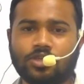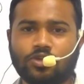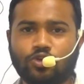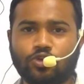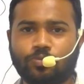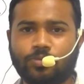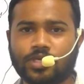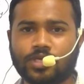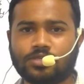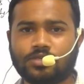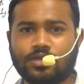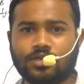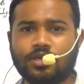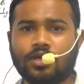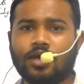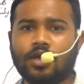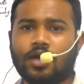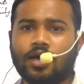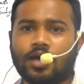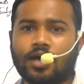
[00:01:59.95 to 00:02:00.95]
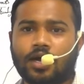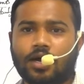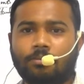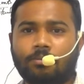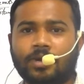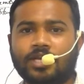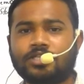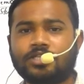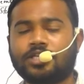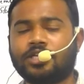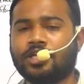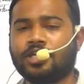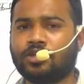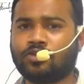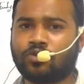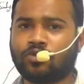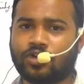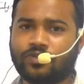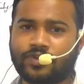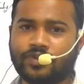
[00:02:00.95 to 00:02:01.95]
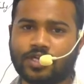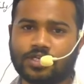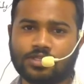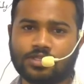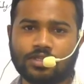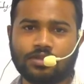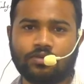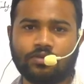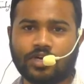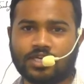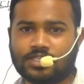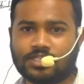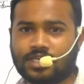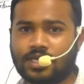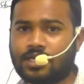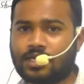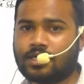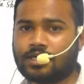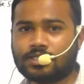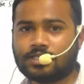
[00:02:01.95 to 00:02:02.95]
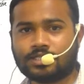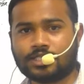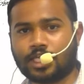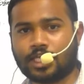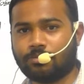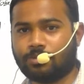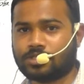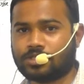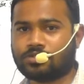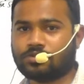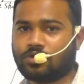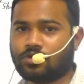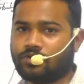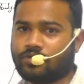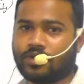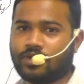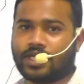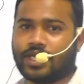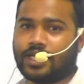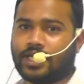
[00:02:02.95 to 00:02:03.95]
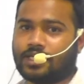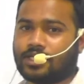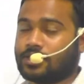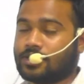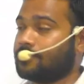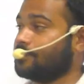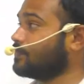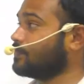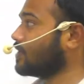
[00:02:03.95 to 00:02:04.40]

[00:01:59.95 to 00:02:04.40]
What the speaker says: The UPSC mentioned in the notification what is the syllabus, so we will get it.